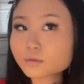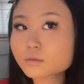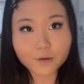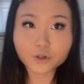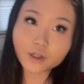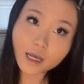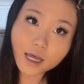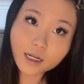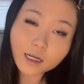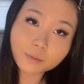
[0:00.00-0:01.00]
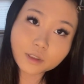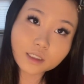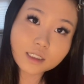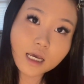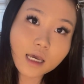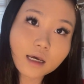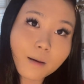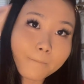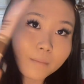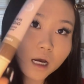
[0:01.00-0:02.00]
After that, I'm gonna take
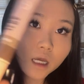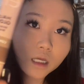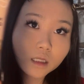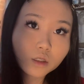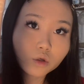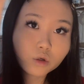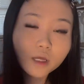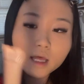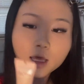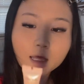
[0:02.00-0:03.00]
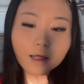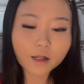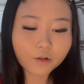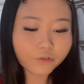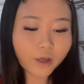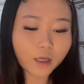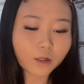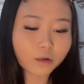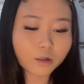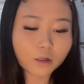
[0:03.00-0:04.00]
my little e.l.f.
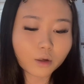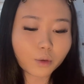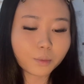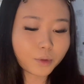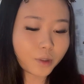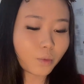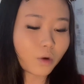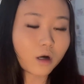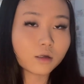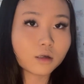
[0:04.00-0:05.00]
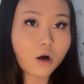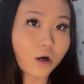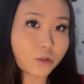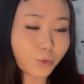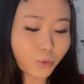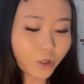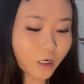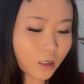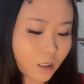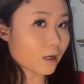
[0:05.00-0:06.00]
Halo Glow Beauty Wand contour.
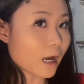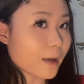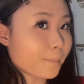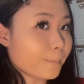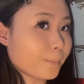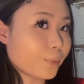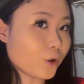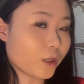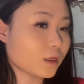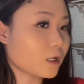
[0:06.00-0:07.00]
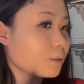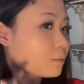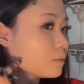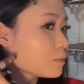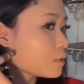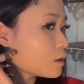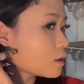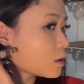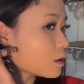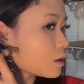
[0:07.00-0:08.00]
I put them
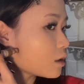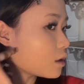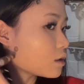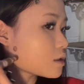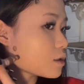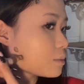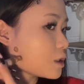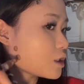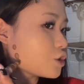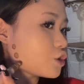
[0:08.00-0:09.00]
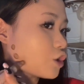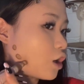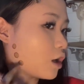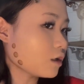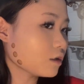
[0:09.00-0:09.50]
onto my jaw.